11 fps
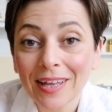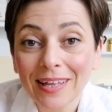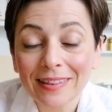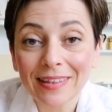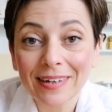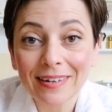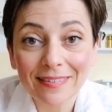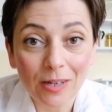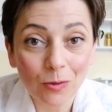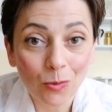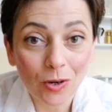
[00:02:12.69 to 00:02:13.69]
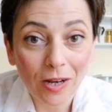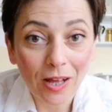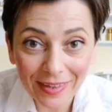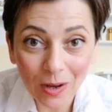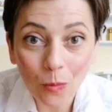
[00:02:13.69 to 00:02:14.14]
there is a rule:
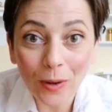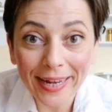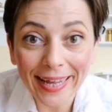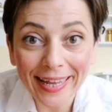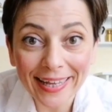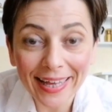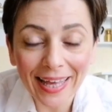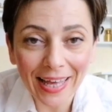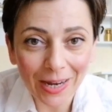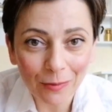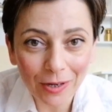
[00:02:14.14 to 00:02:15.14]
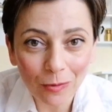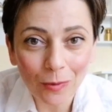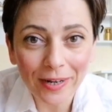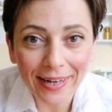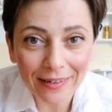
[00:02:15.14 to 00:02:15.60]
1 egg every
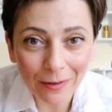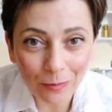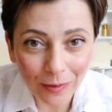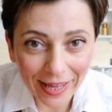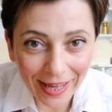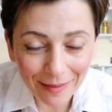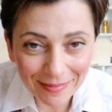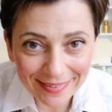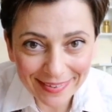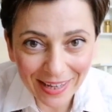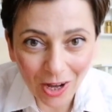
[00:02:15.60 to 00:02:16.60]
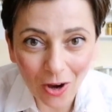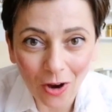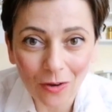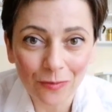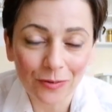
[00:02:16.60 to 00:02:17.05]
100 grams
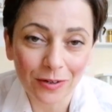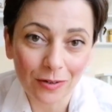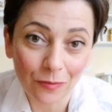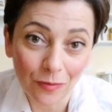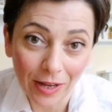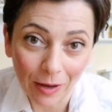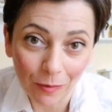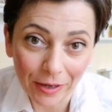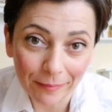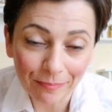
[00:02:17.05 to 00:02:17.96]
of flour.